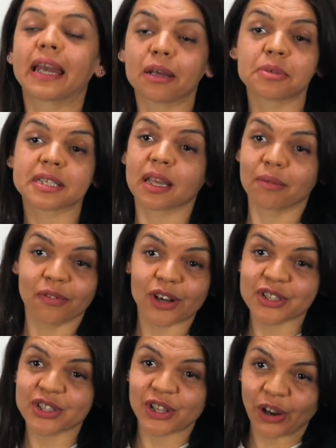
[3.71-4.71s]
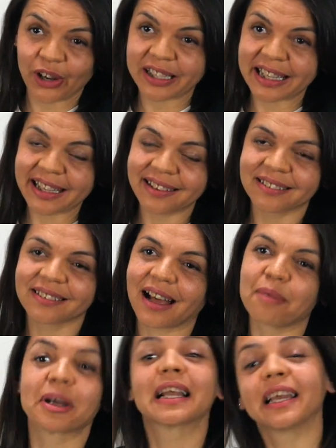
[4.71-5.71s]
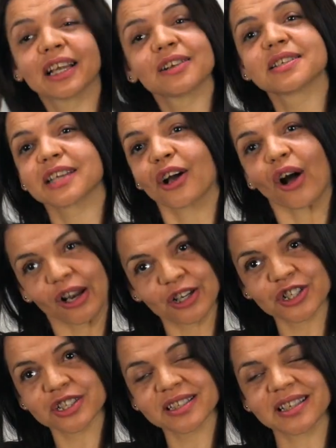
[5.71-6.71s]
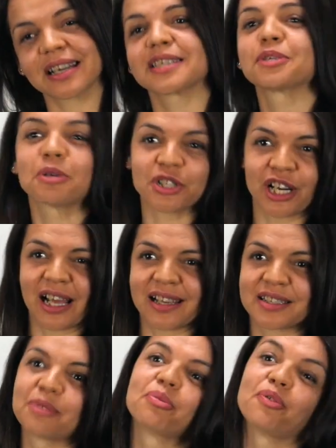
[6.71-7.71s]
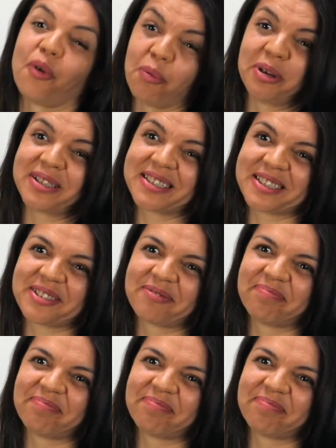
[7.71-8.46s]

name is Kim Foster Yardley. I'm a clinical psychologist and I specialize in performance.